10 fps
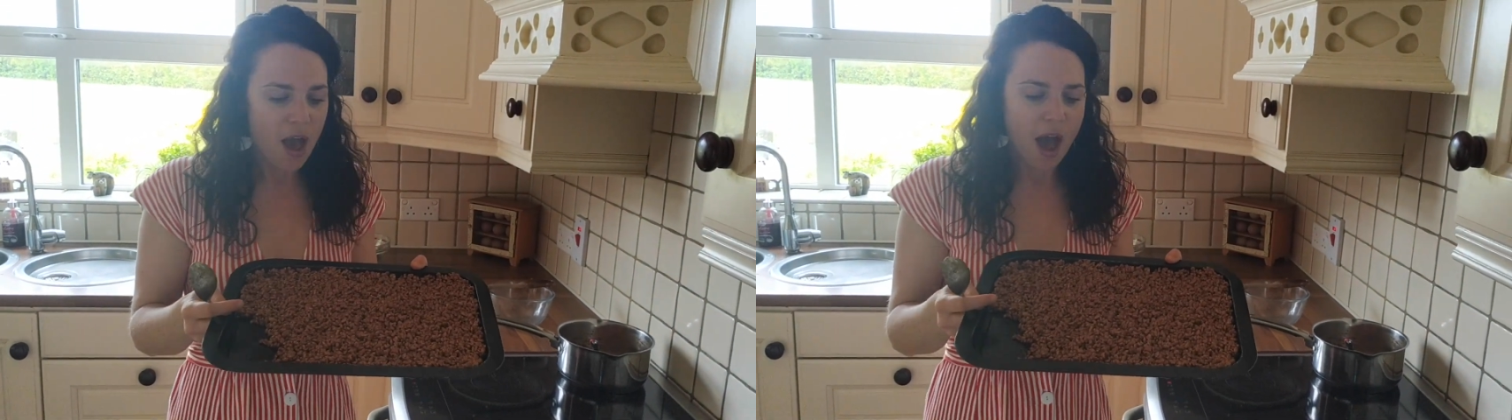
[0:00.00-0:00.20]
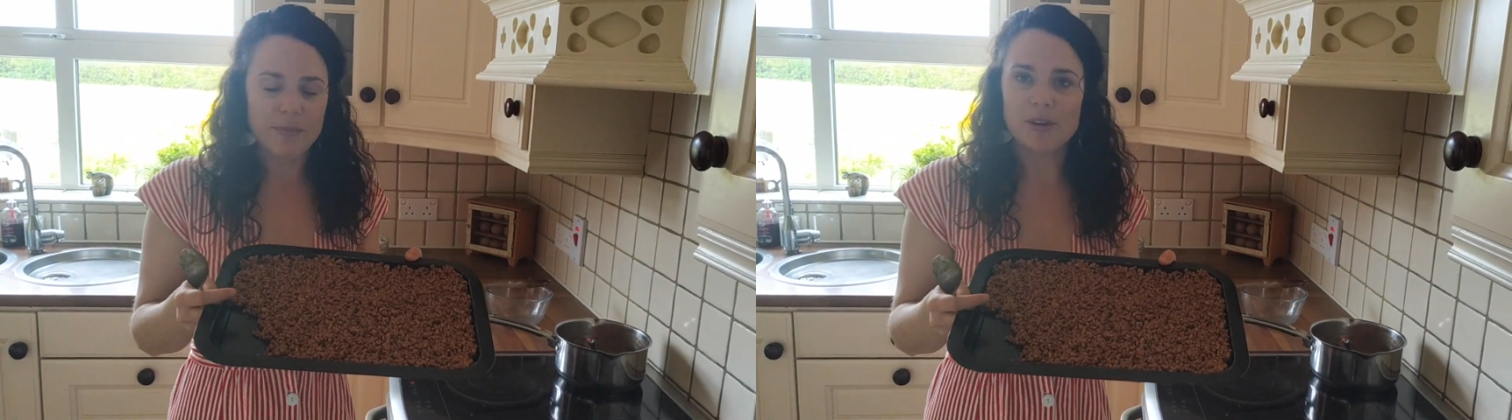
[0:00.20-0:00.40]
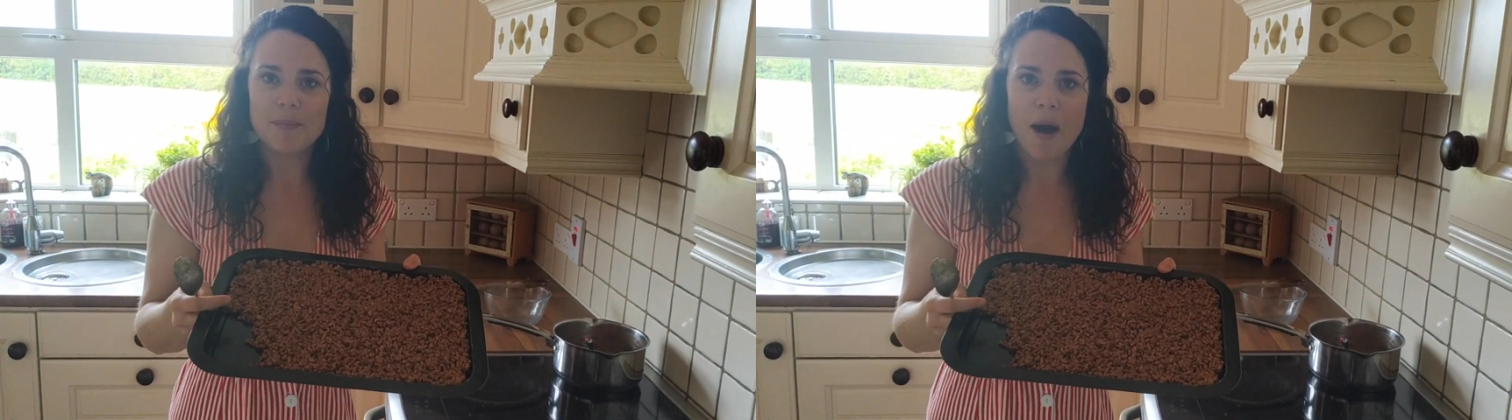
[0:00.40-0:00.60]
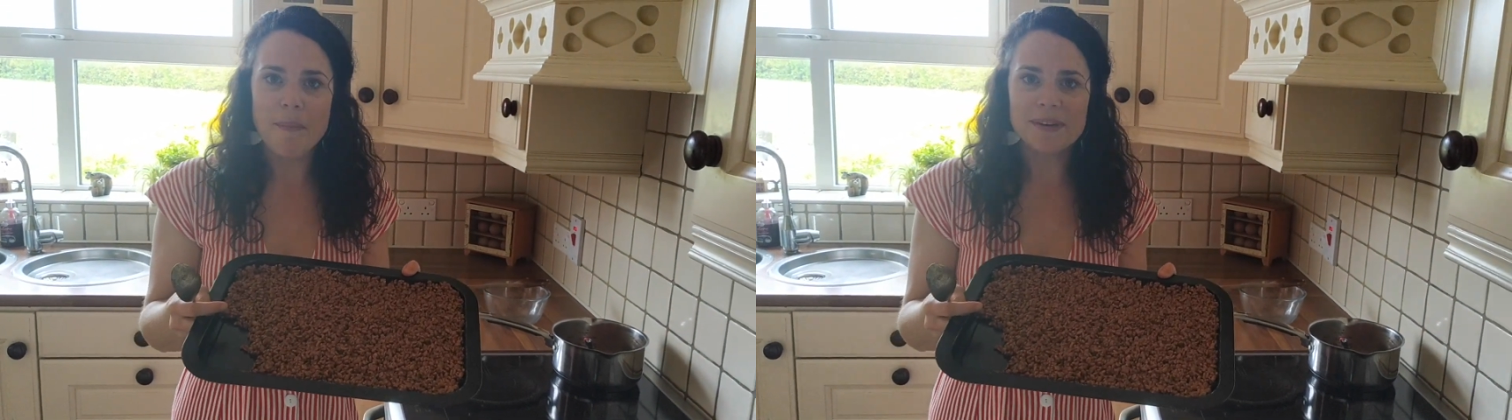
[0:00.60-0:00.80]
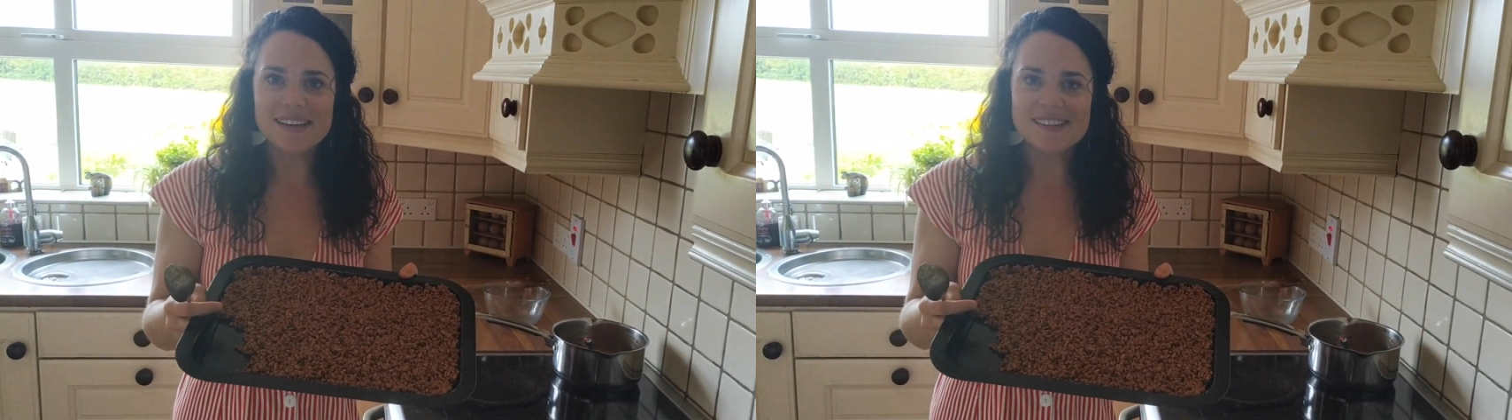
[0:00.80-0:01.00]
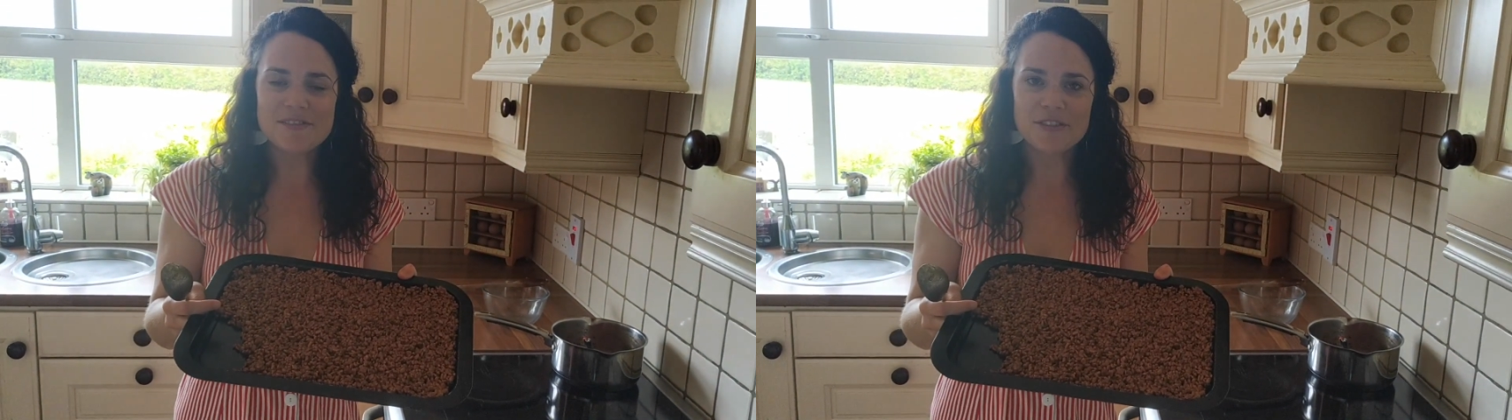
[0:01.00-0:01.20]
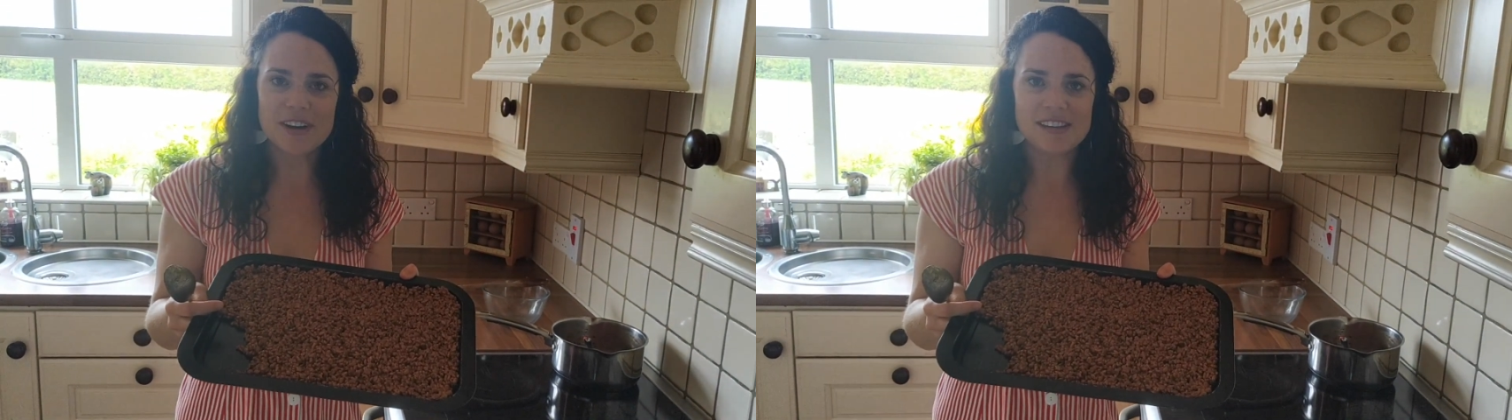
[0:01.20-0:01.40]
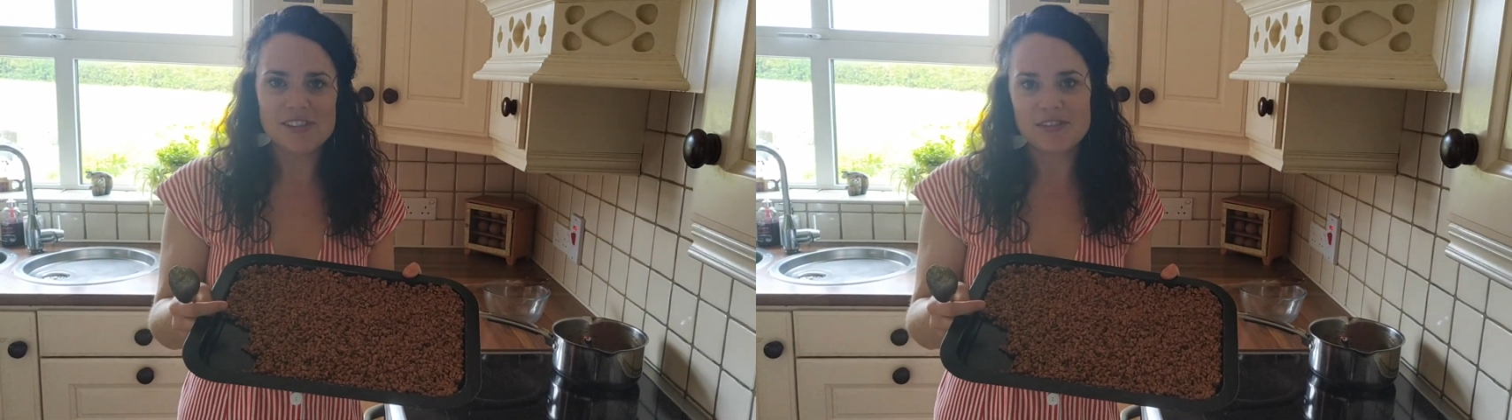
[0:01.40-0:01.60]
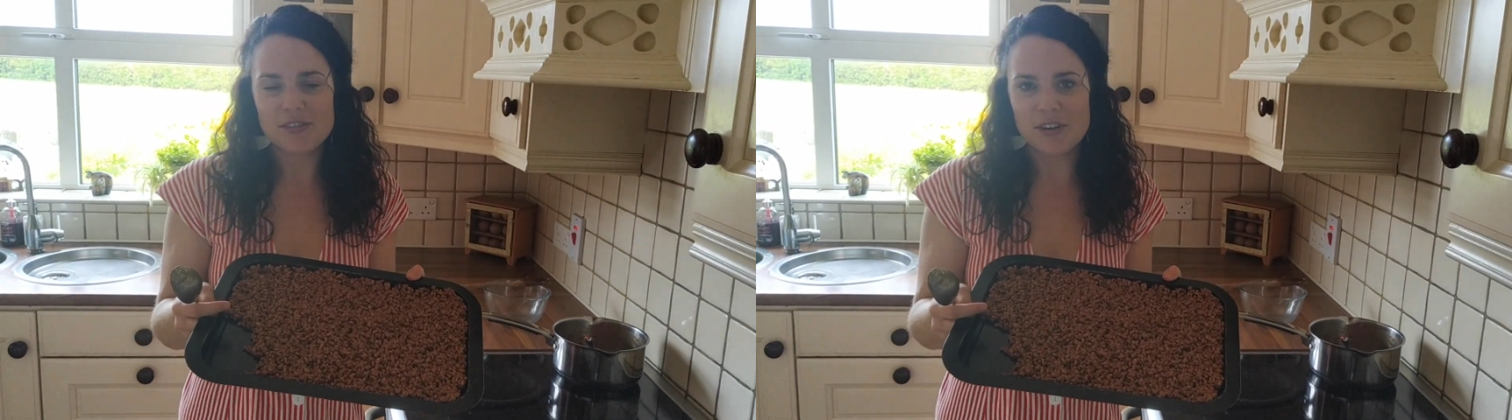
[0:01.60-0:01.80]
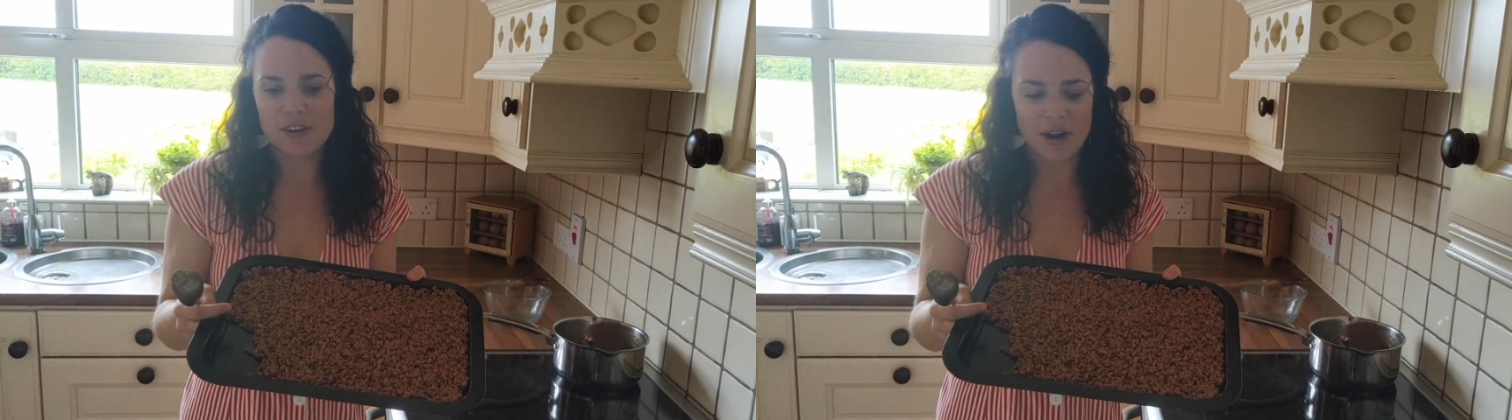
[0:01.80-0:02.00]
I'm going to pop it into the fridge
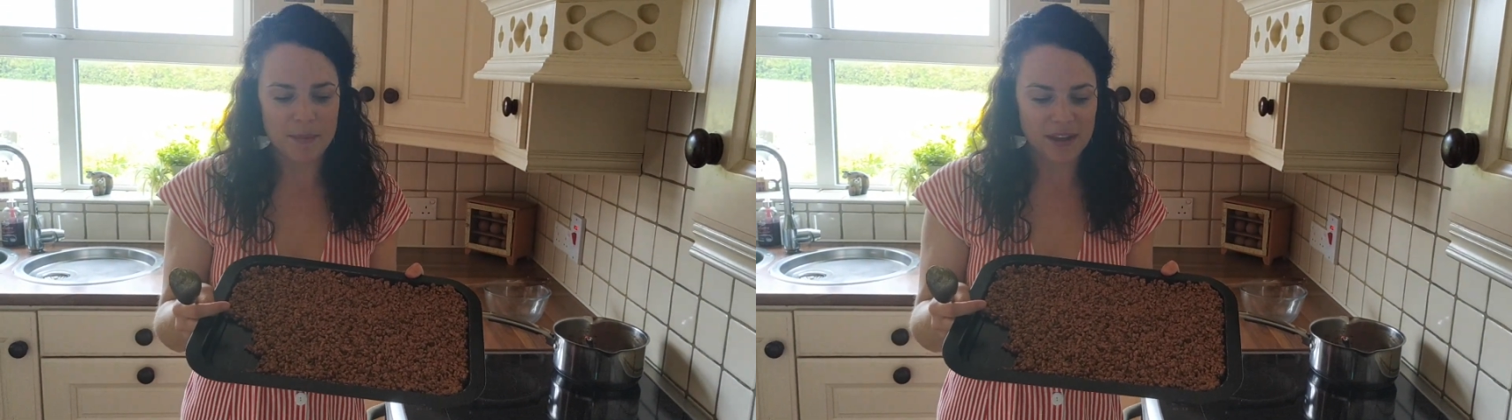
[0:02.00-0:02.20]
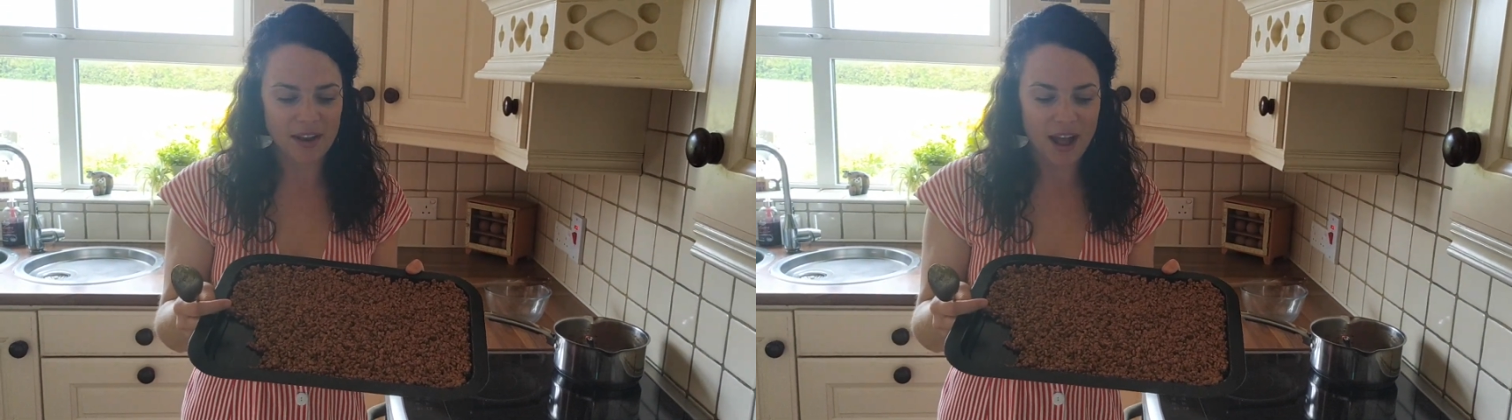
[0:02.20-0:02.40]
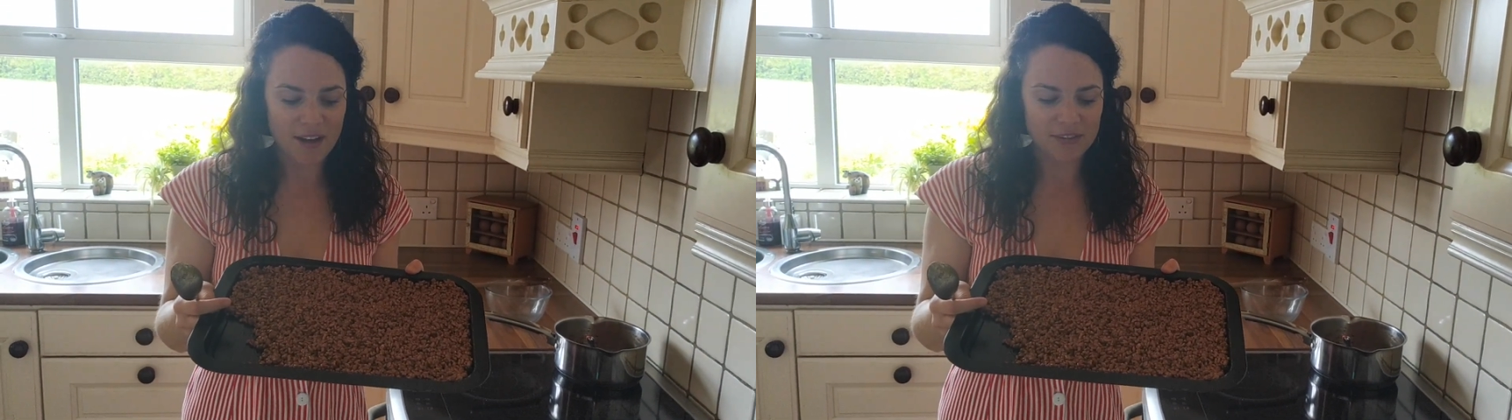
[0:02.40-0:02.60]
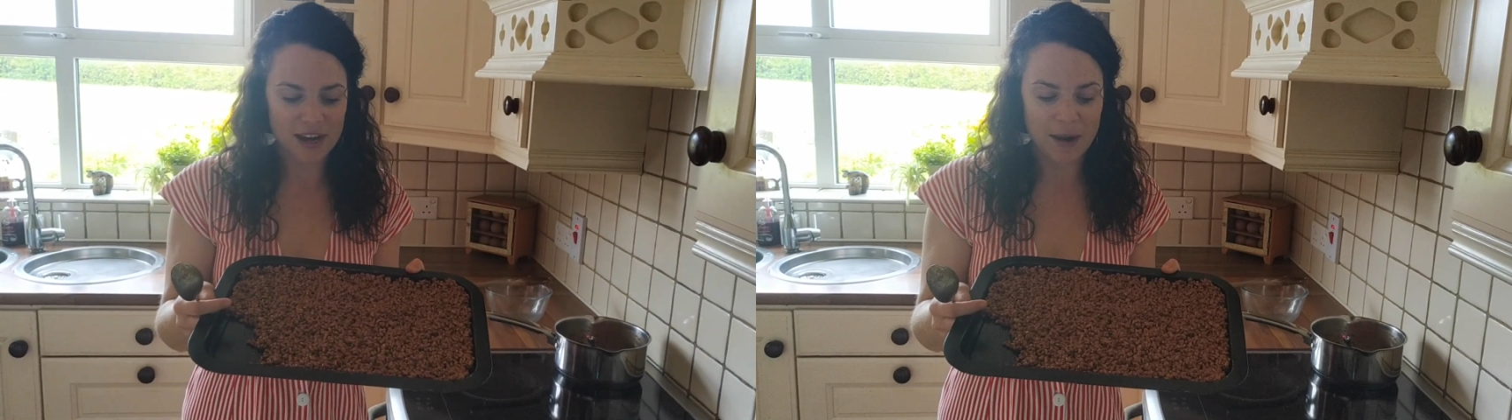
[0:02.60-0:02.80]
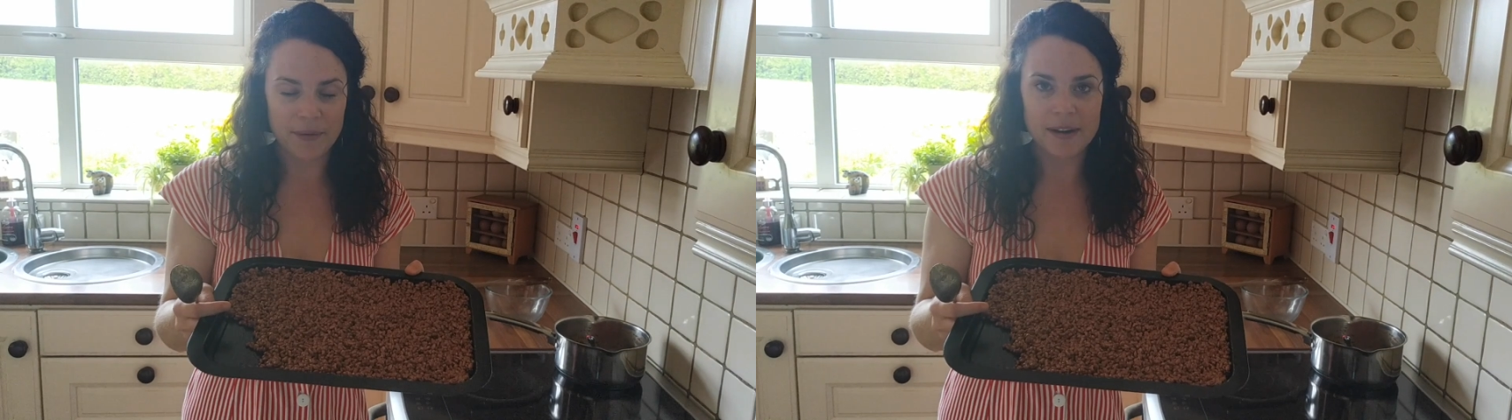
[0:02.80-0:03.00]
for about half an hour,